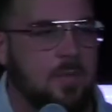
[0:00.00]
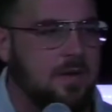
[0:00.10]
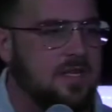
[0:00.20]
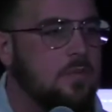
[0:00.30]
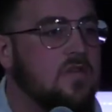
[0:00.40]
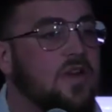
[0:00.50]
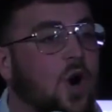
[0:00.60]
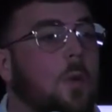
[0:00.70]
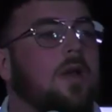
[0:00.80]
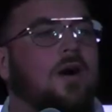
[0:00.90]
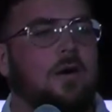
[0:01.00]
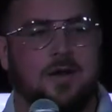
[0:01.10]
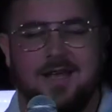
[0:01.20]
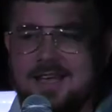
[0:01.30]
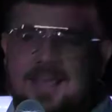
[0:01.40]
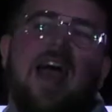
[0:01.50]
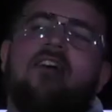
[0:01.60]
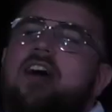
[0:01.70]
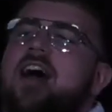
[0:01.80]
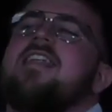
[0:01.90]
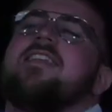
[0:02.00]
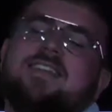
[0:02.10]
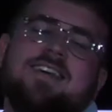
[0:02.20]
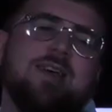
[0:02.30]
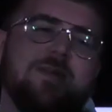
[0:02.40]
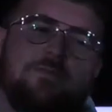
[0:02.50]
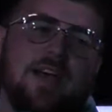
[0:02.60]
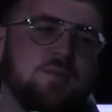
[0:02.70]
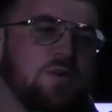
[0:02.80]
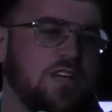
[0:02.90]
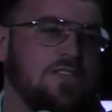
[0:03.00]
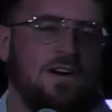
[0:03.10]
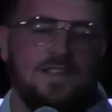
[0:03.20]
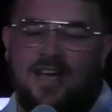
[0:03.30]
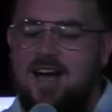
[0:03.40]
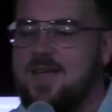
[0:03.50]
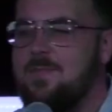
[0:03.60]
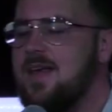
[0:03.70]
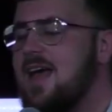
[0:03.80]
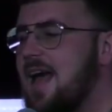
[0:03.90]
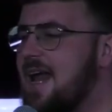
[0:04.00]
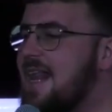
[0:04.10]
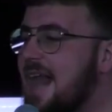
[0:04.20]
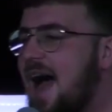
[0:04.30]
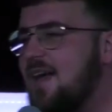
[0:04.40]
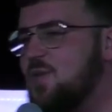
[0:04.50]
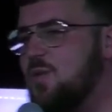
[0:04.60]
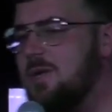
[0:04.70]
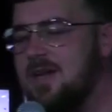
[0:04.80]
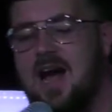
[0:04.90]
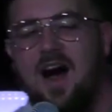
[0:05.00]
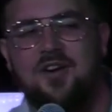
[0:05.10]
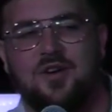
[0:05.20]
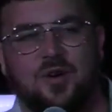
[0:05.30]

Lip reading: week of the movie, Home Alone. Kevin! Best movie of all time. And last week, we had Arthur